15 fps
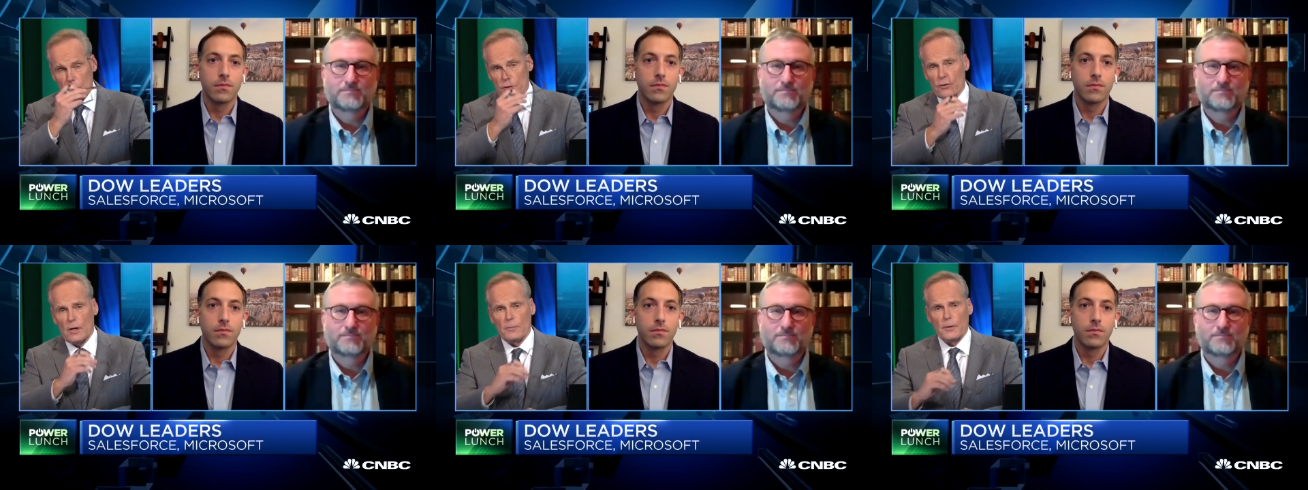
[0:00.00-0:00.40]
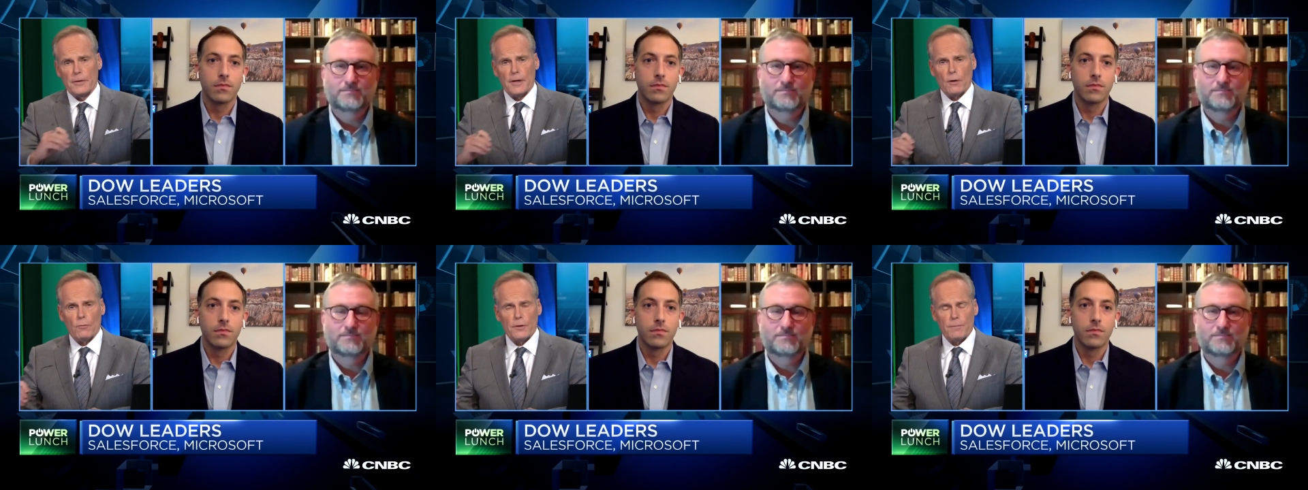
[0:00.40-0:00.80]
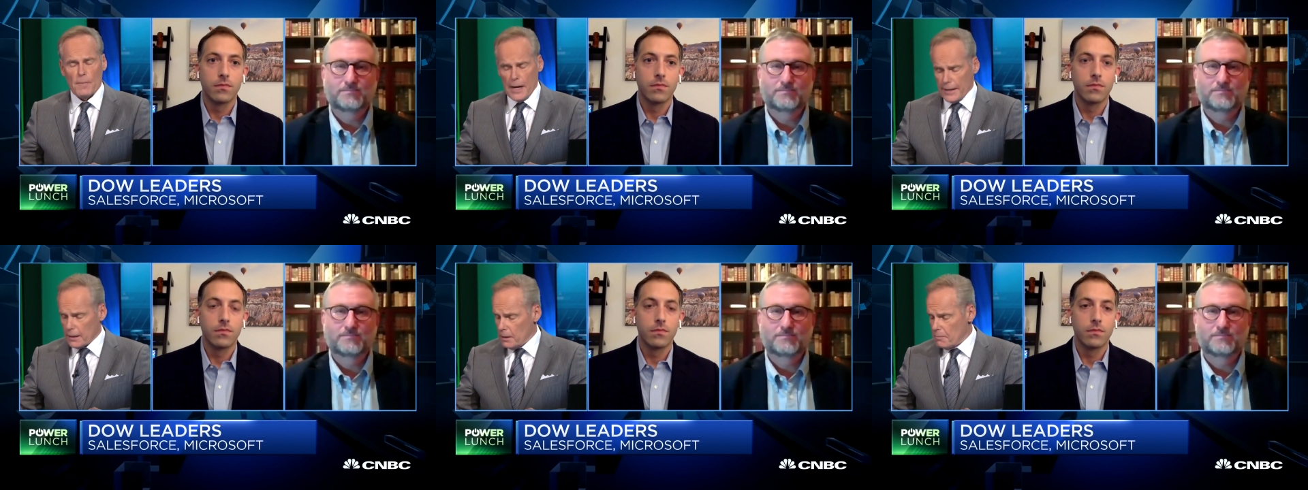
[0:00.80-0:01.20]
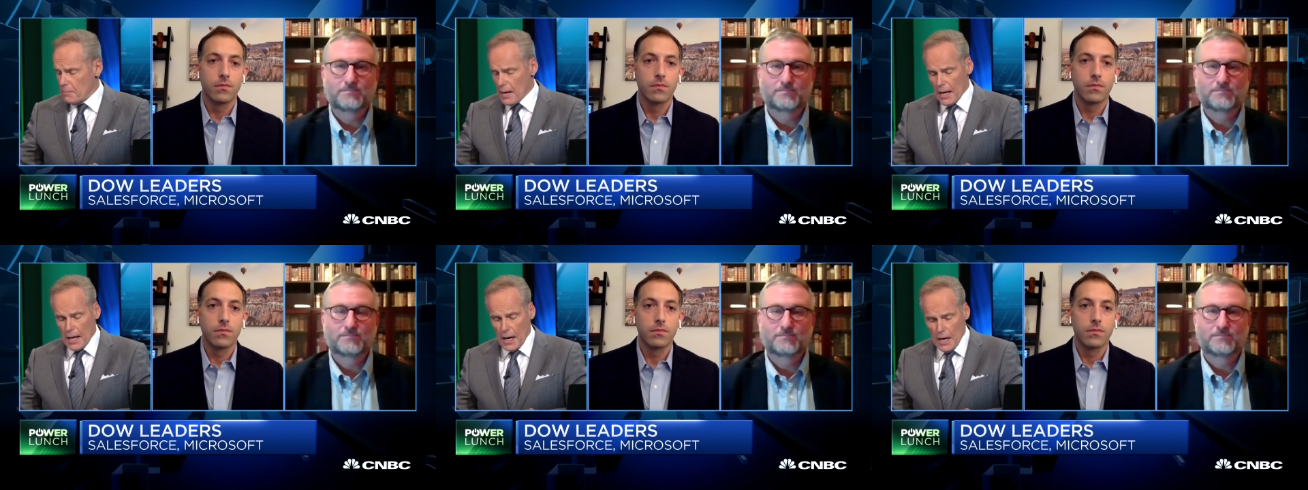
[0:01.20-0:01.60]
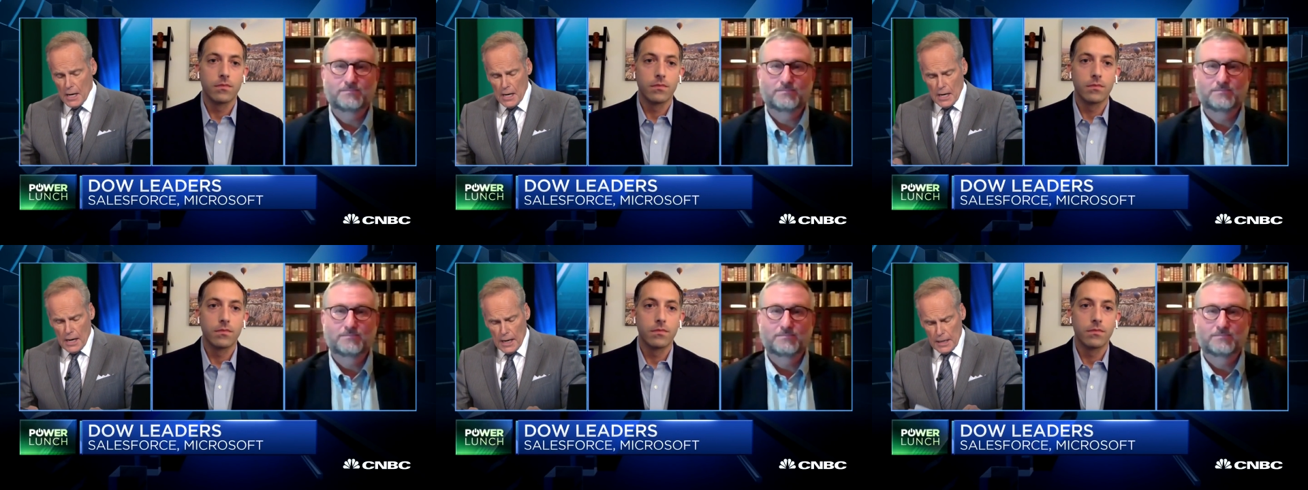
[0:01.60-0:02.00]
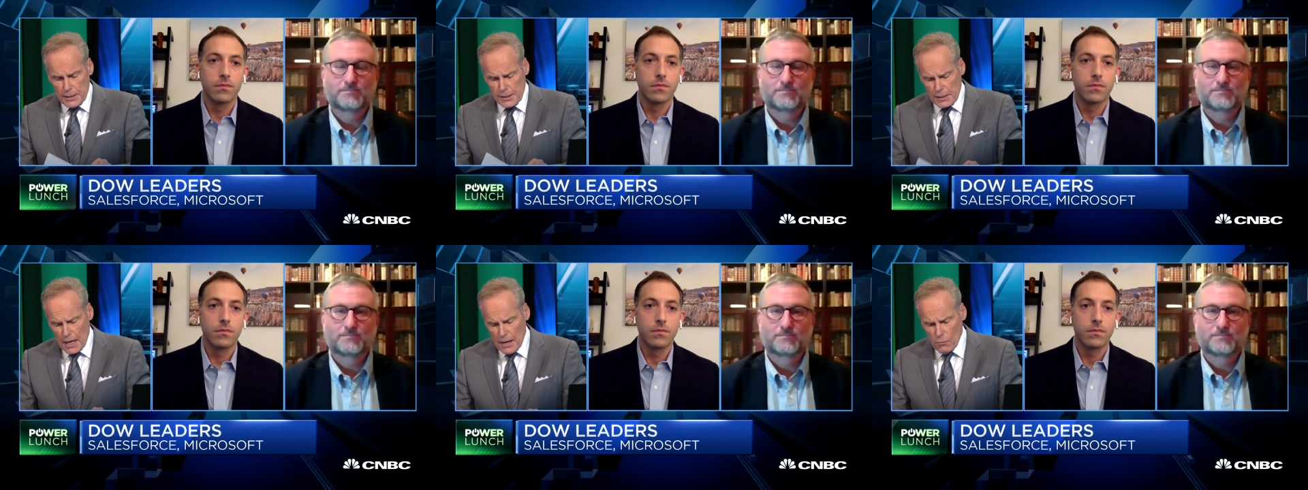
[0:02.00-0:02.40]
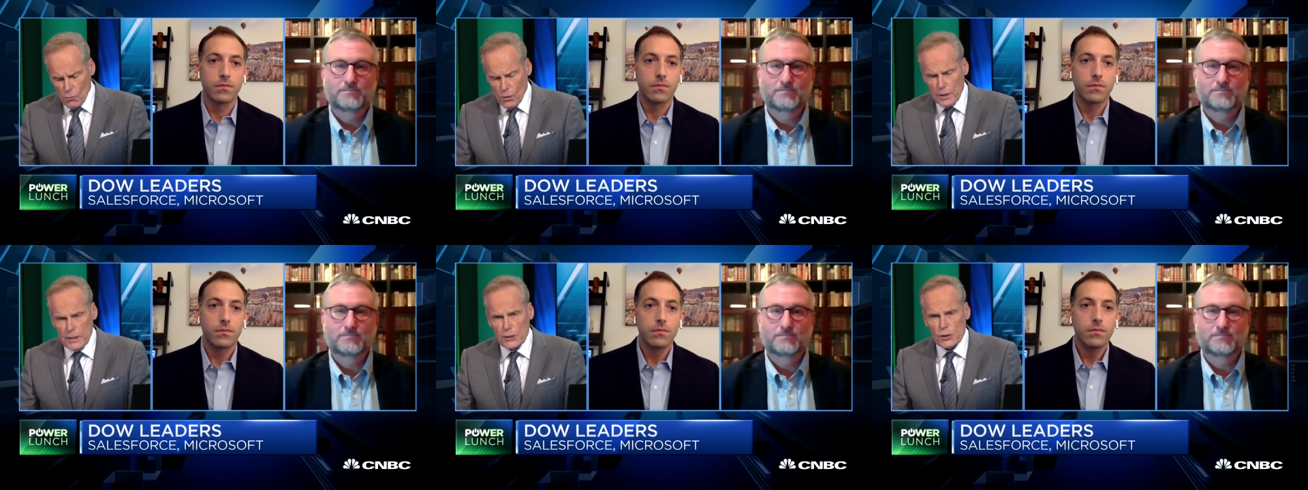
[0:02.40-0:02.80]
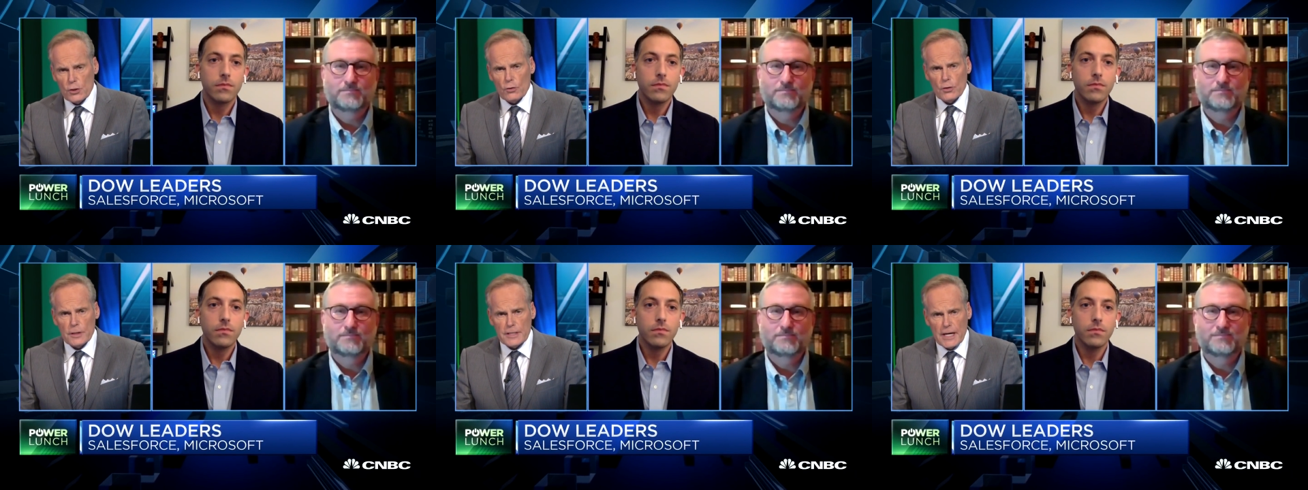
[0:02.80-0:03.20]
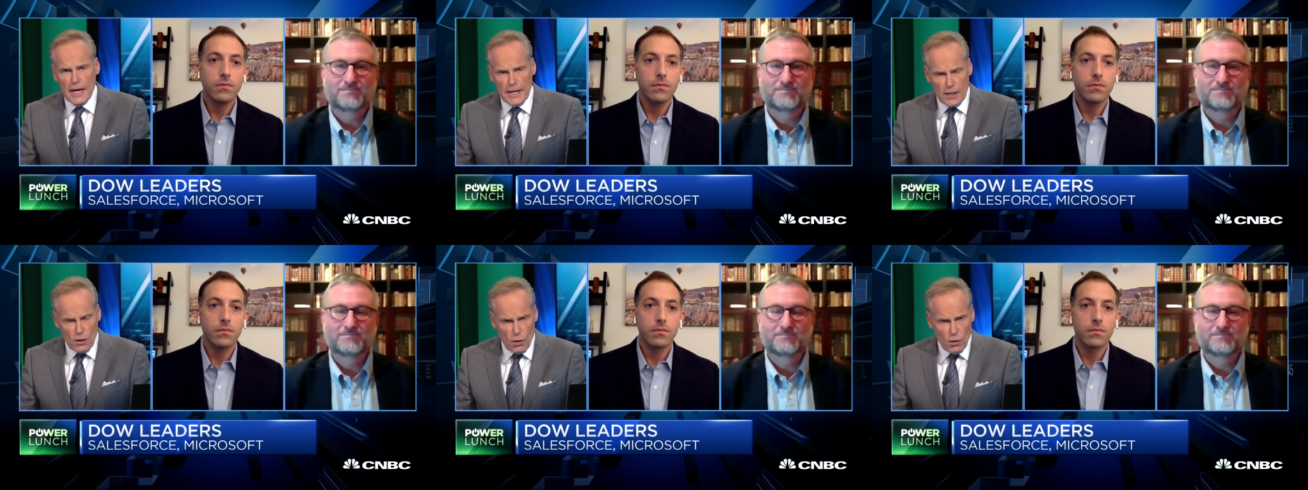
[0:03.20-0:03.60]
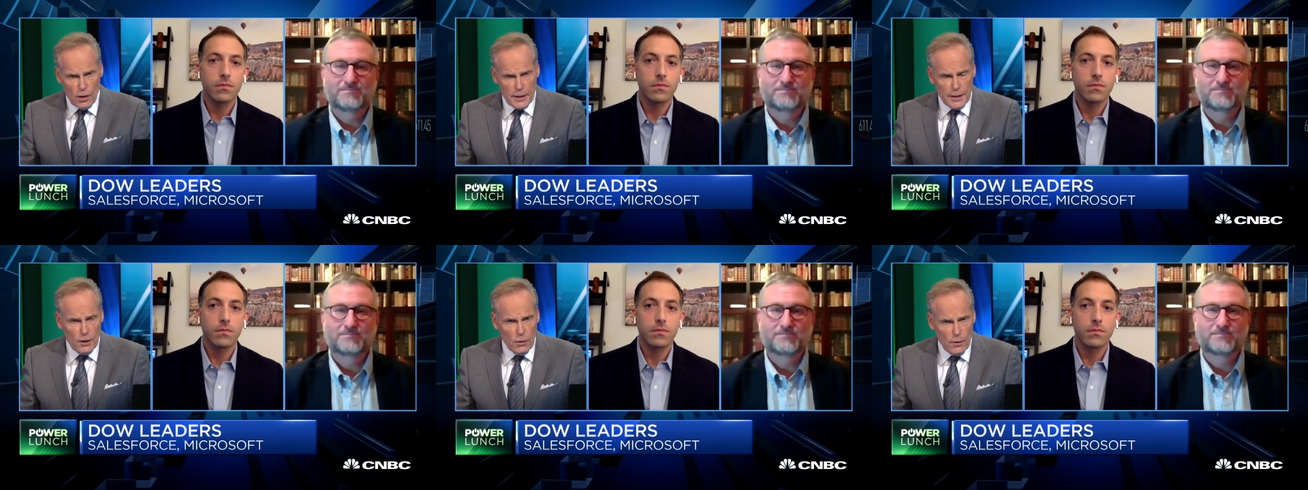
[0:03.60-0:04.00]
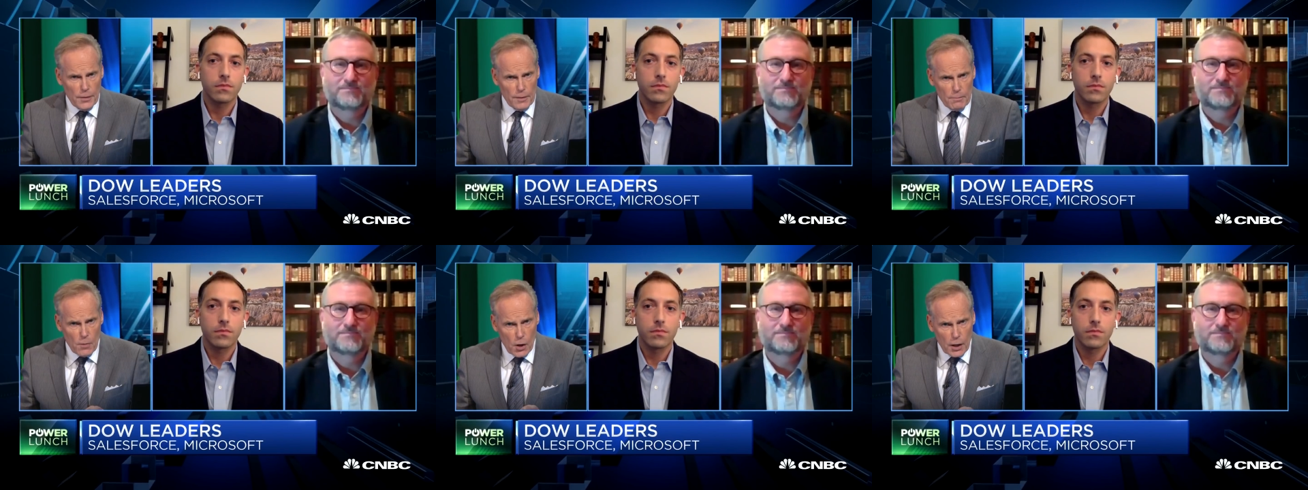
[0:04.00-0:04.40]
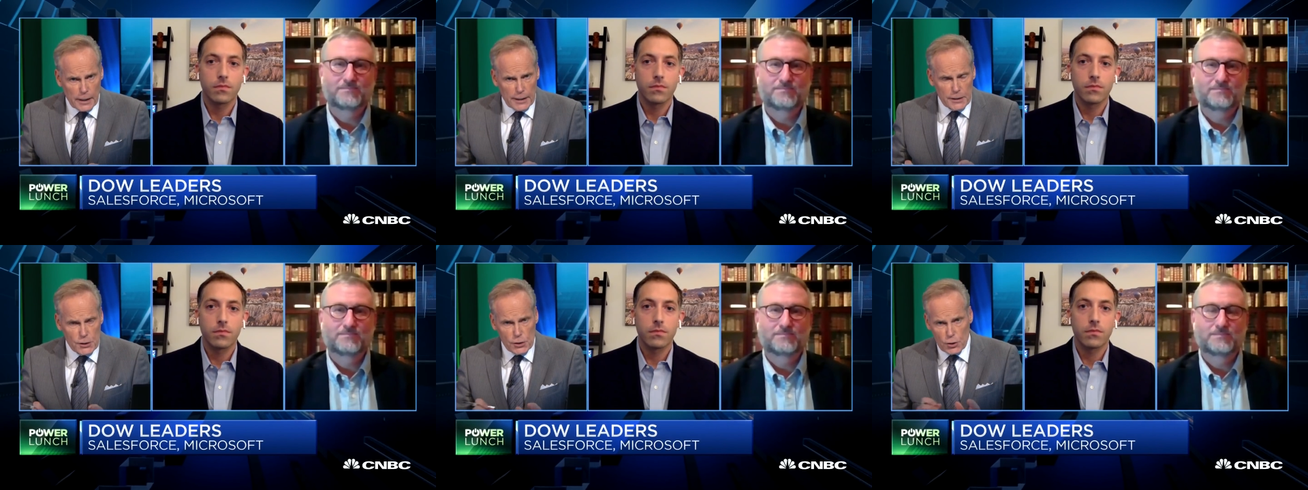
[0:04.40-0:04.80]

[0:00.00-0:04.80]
Speaker 1: trouble there with Mike Labella. Uh, Scott, what is your take on, on the market's